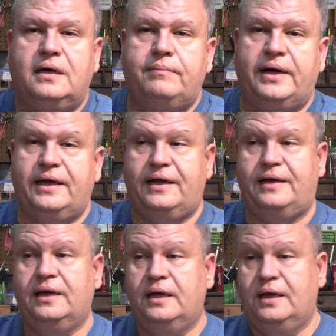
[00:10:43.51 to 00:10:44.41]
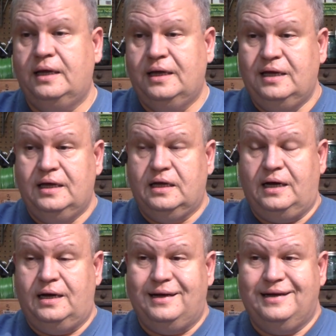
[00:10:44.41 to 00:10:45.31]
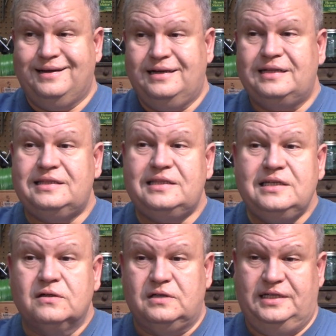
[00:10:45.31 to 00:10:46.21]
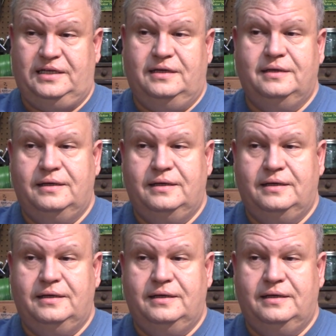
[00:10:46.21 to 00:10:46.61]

by a clearly